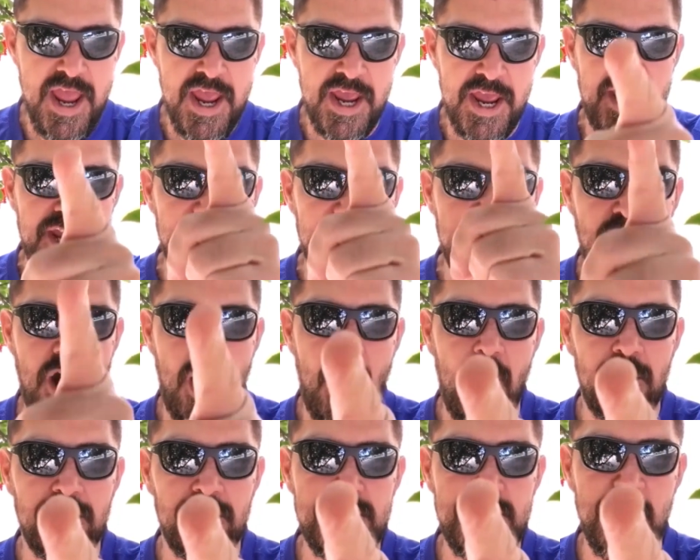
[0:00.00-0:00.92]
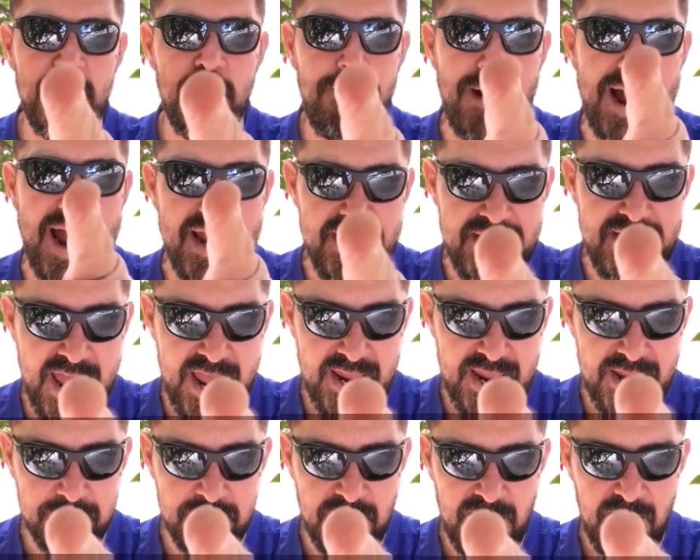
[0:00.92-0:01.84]
He calls you by
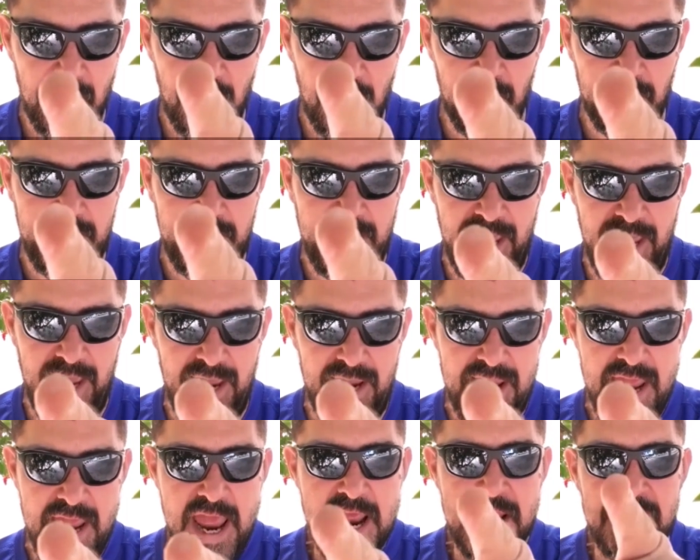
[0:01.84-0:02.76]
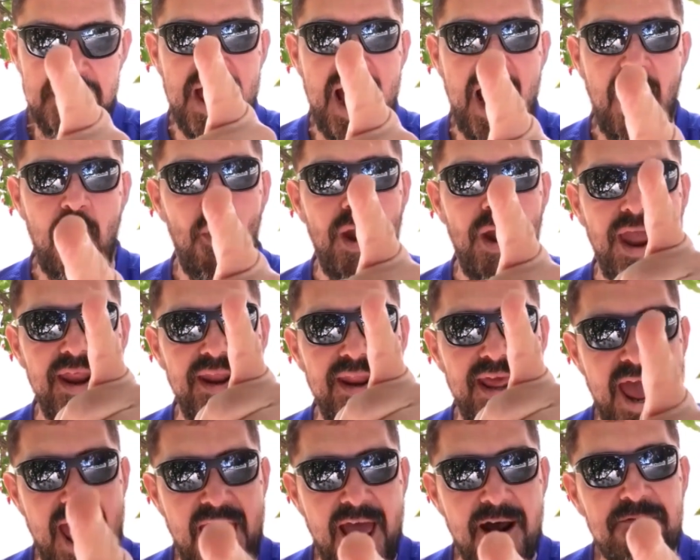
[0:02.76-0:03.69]
name, okay? Now
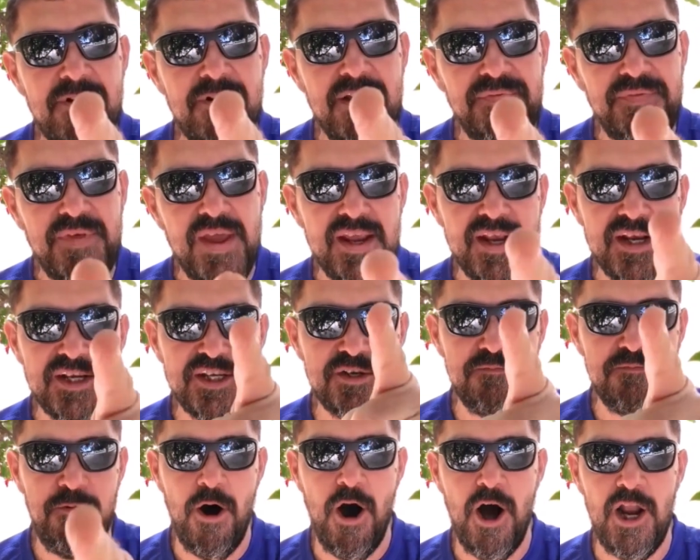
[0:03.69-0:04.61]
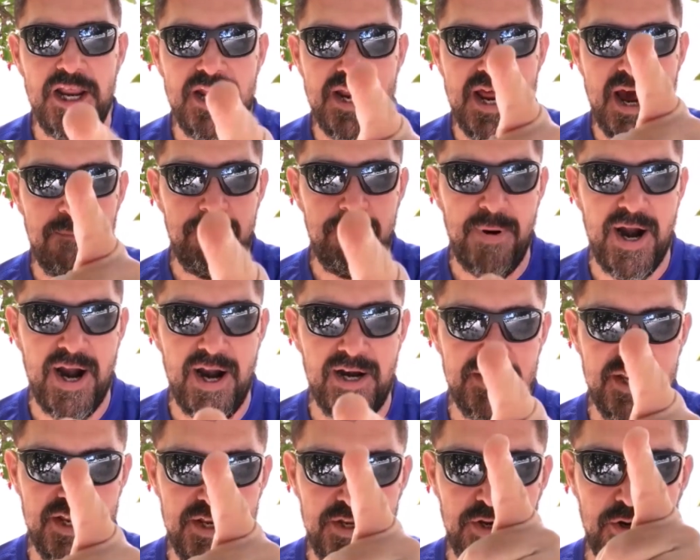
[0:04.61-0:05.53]
when everything is falling
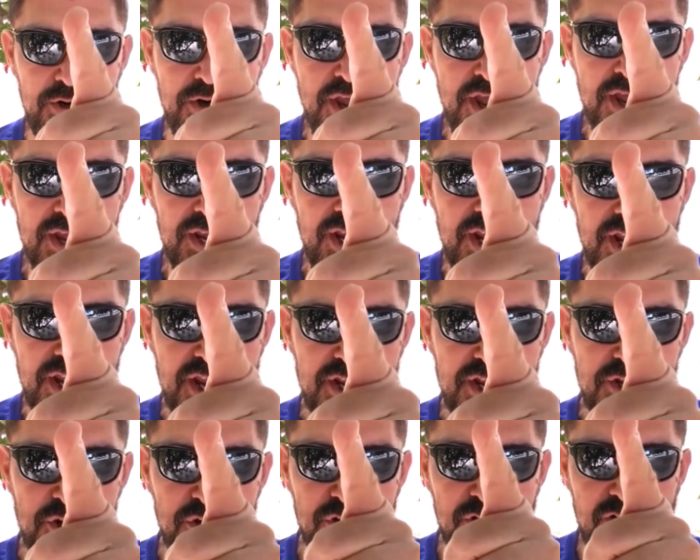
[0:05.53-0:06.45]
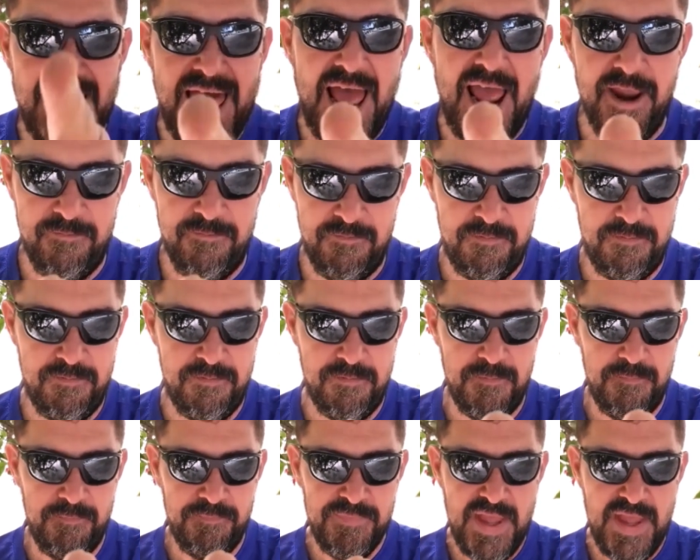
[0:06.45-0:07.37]
apart in your in your
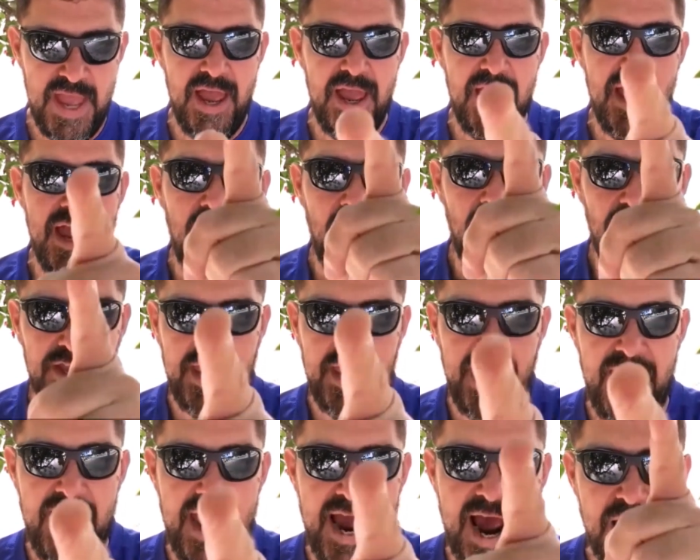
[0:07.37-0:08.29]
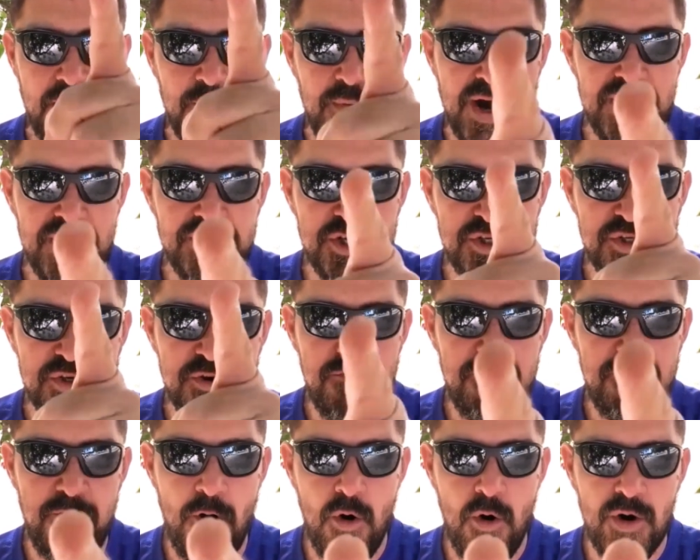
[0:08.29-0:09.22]
life, okay? I want you
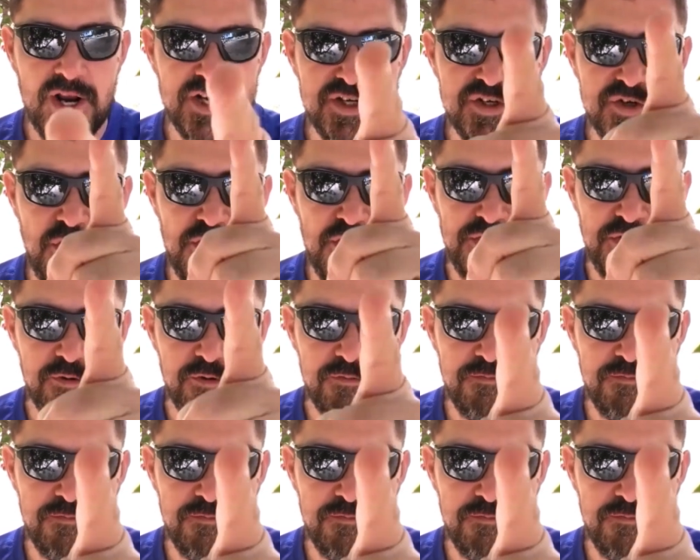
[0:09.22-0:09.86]
to focus on your